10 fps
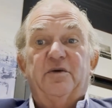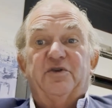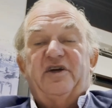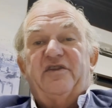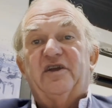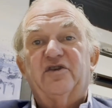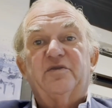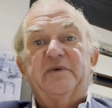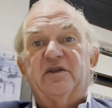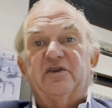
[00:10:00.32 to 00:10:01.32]
which I think is
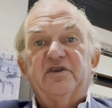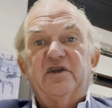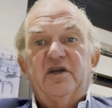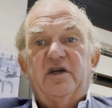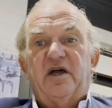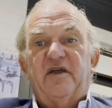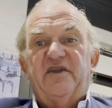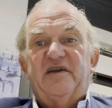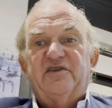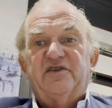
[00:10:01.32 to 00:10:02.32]
tremendous.
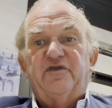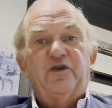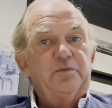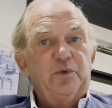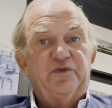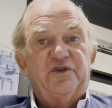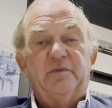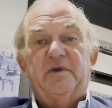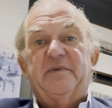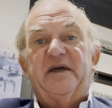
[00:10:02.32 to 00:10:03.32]
There is a football
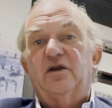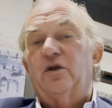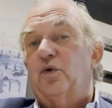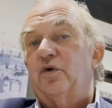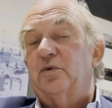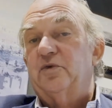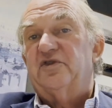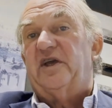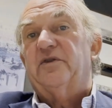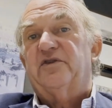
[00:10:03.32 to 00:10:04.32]
team in Bangalore called
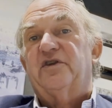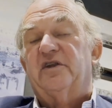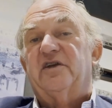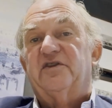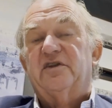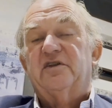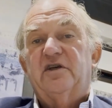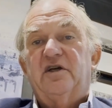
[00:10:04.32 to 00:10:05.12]
Souths United,